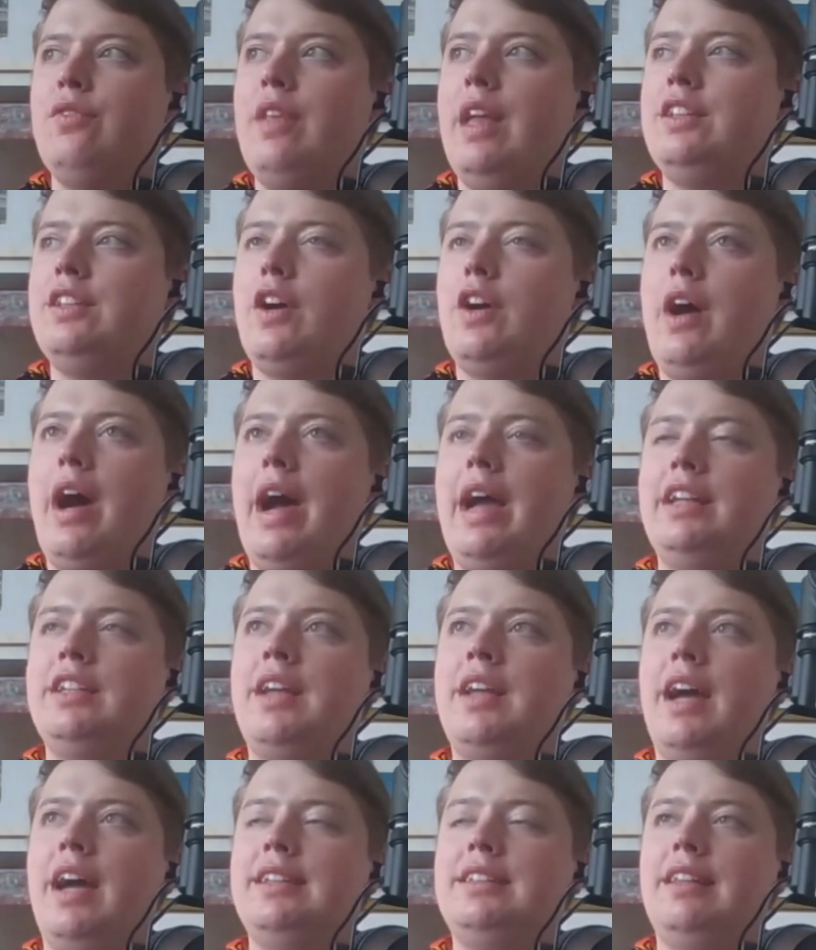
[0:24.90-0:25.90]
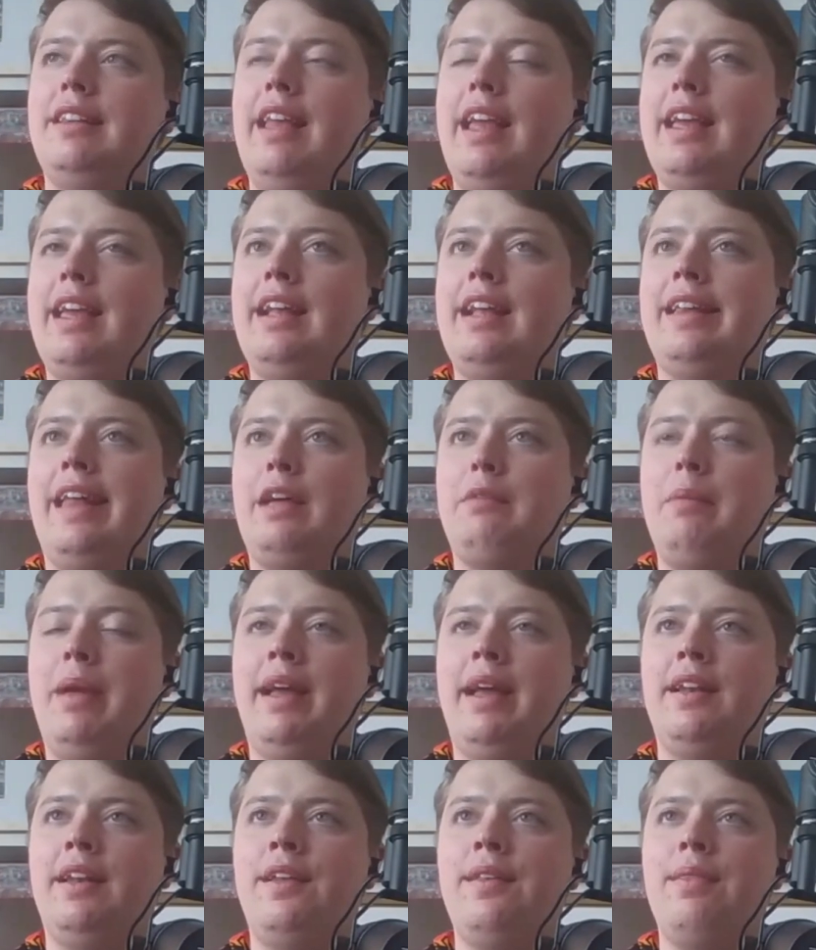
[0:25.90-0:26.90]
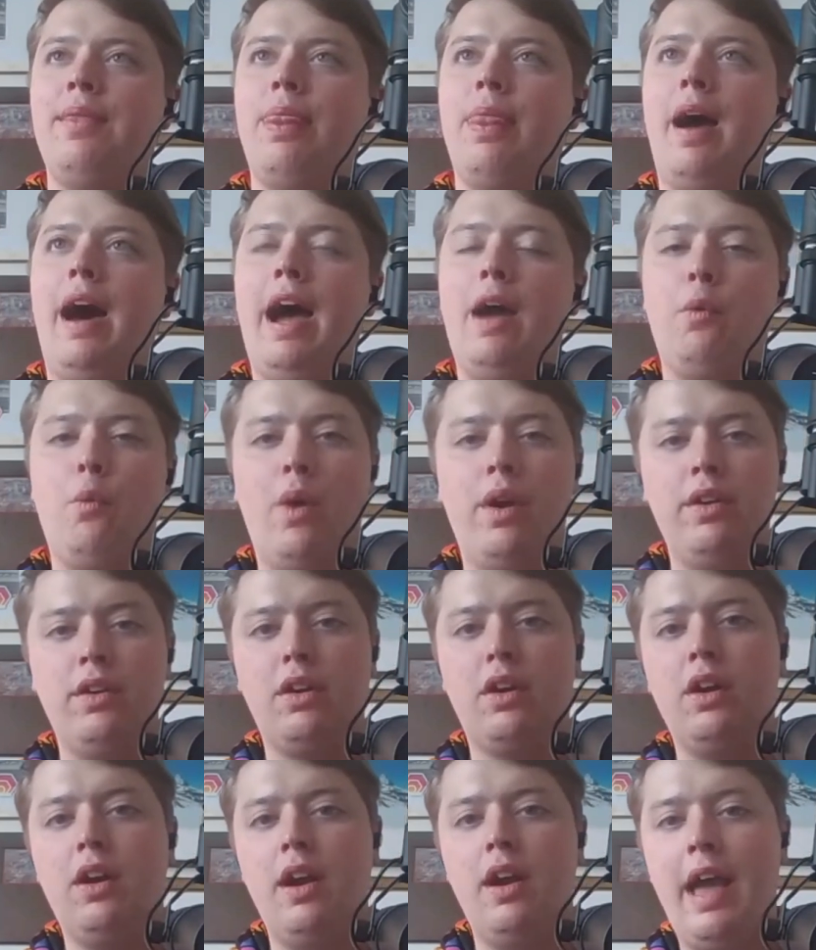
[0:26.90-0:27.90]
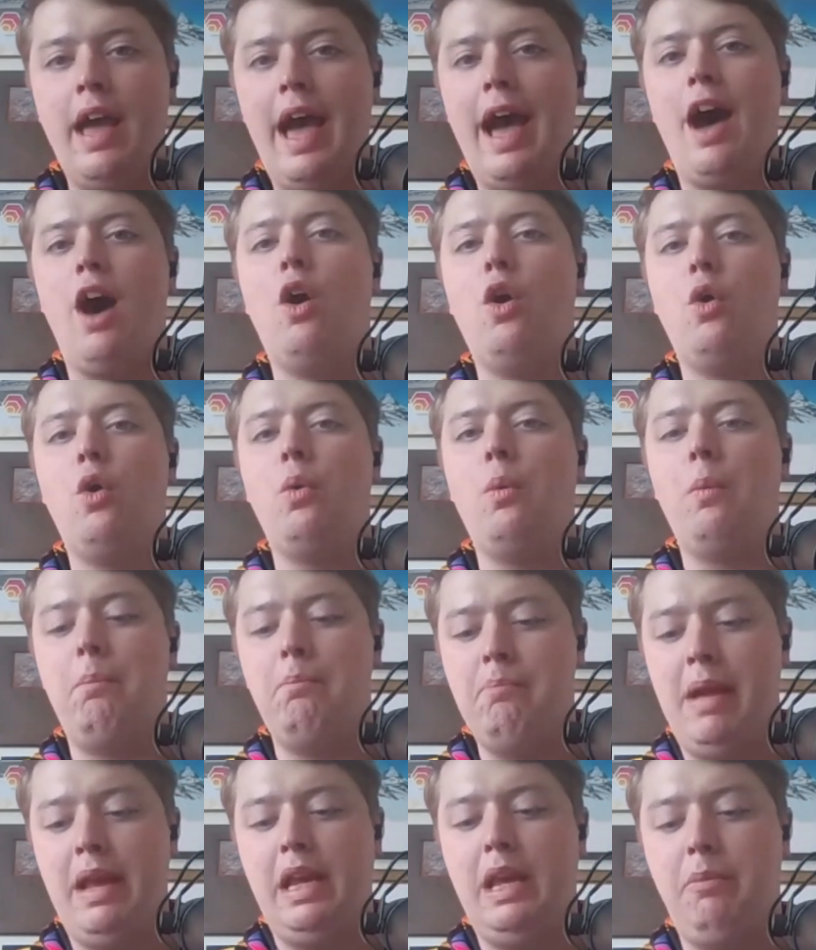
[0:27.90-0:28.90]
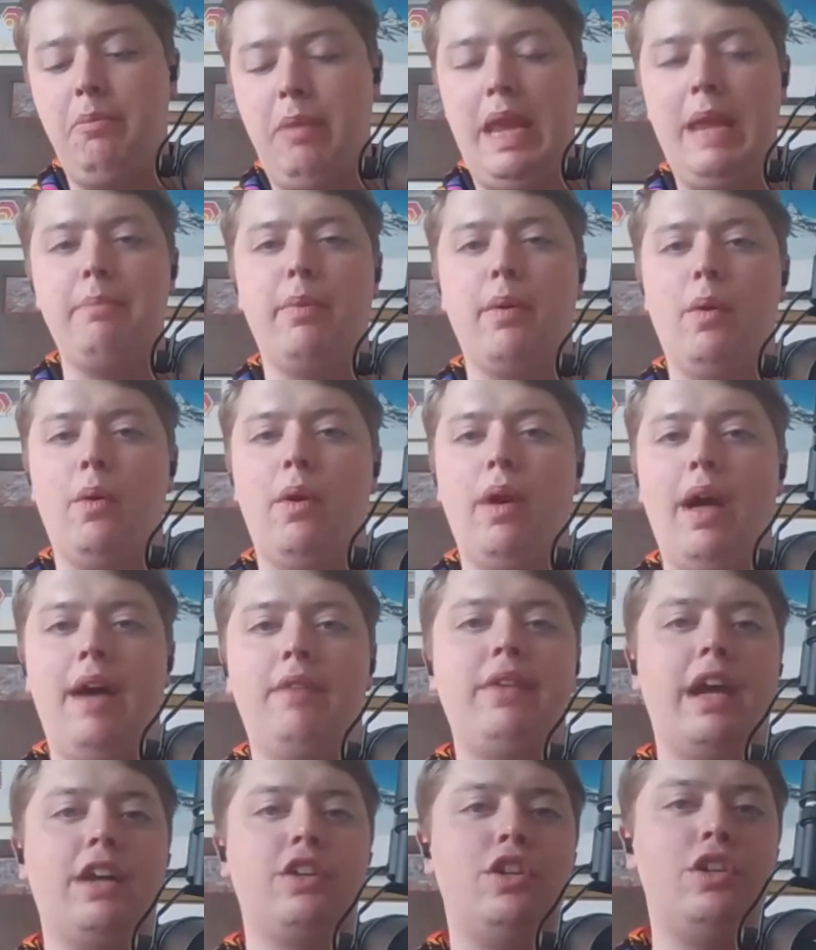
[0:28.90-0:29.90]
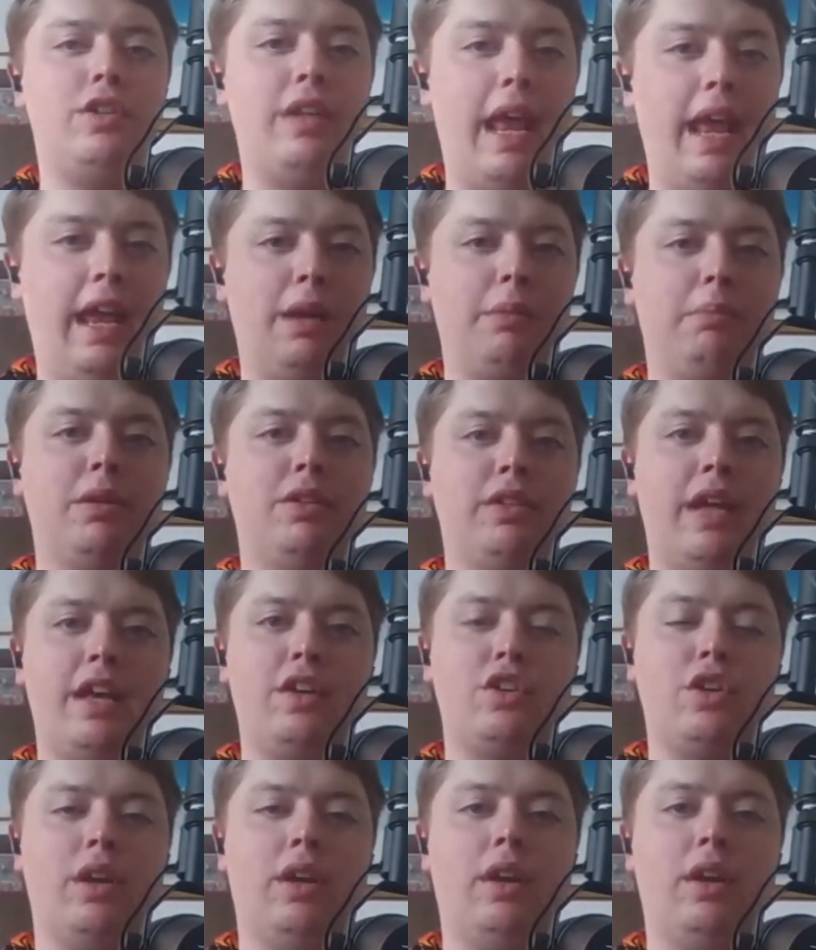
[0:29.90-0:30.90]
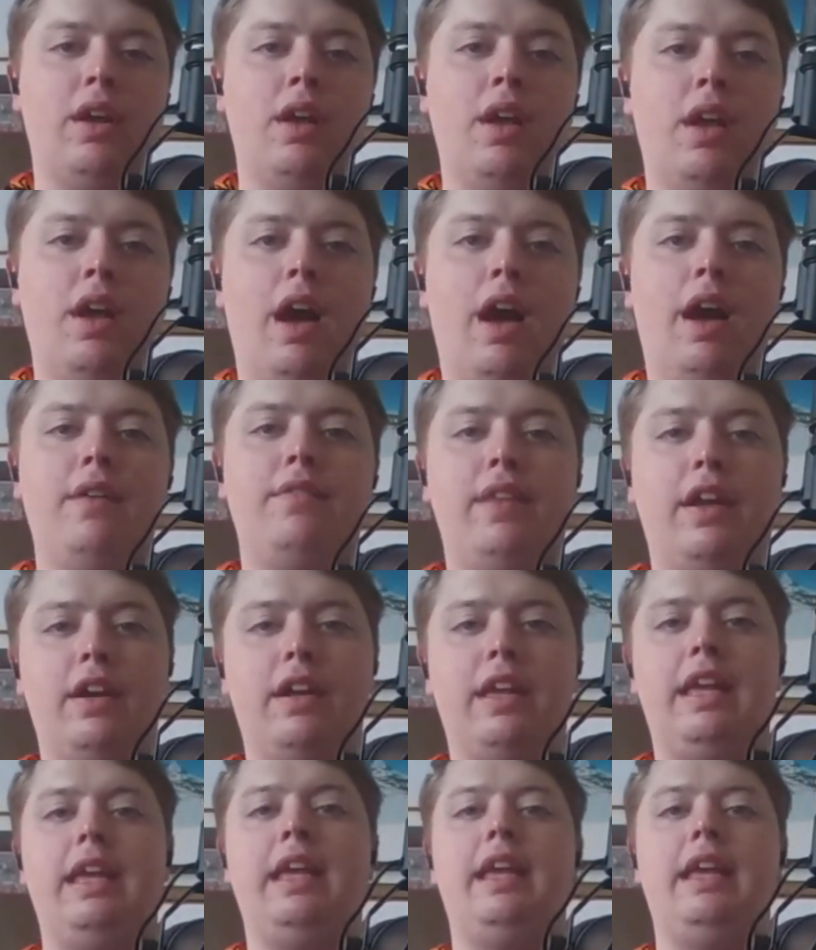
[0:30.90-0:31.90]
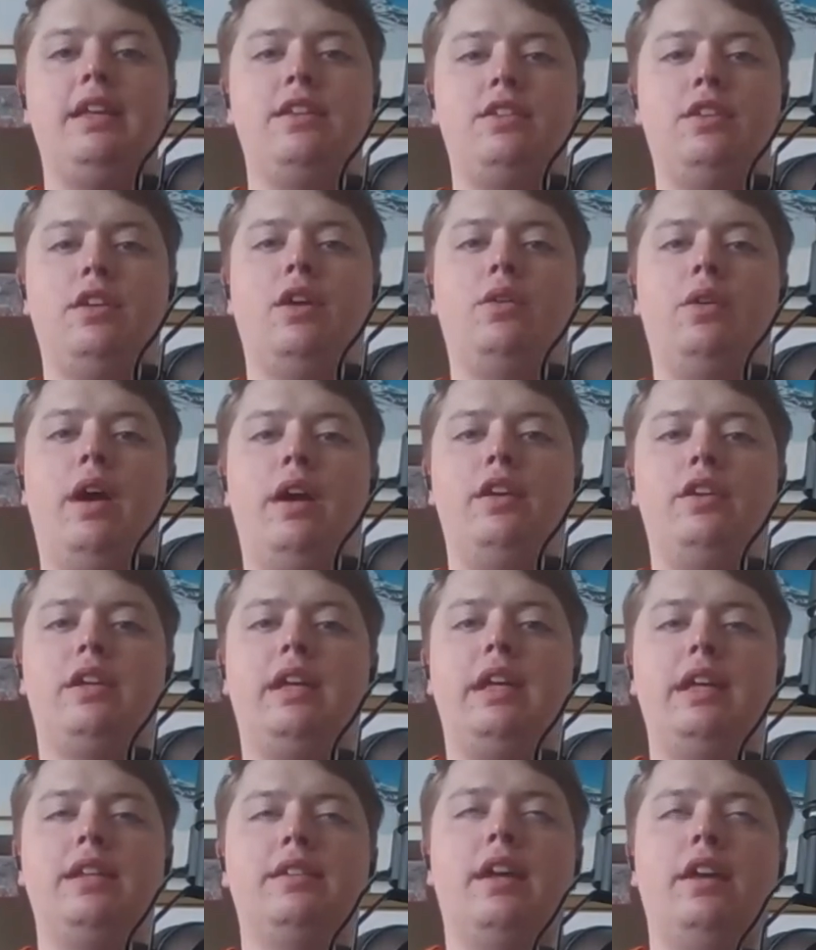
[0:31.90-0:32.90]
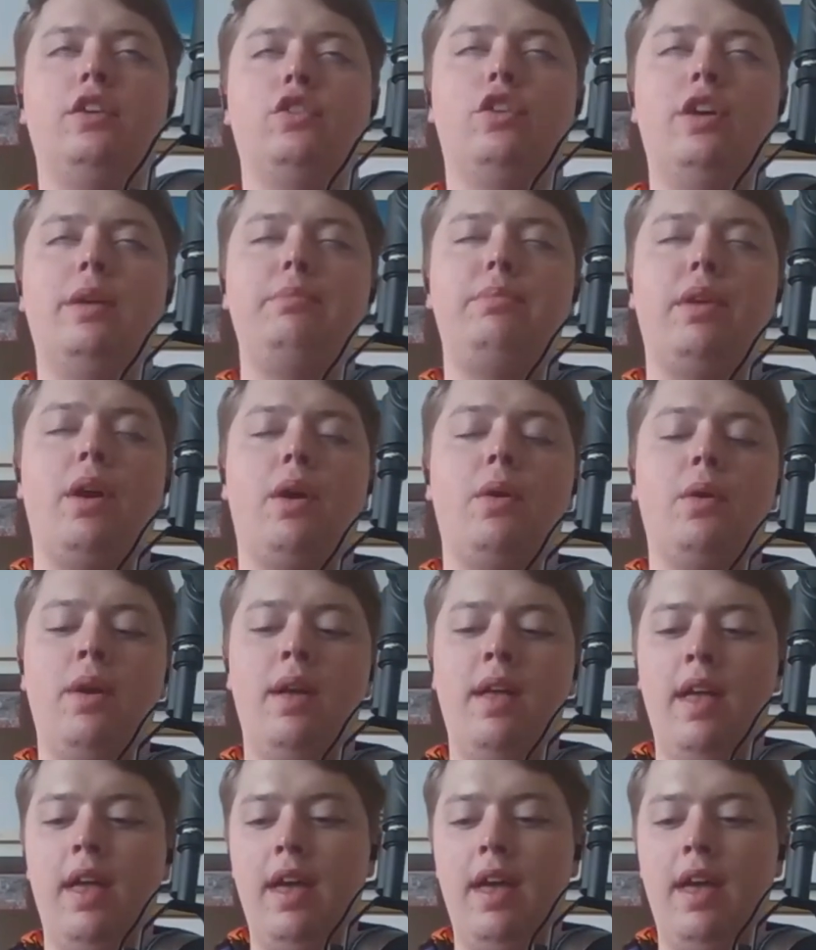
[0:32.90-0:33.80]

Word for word: And so I just got to thinking, like, man, I wonder how many people have actually taken possession of their keys. You know, not your keys, not your crypto.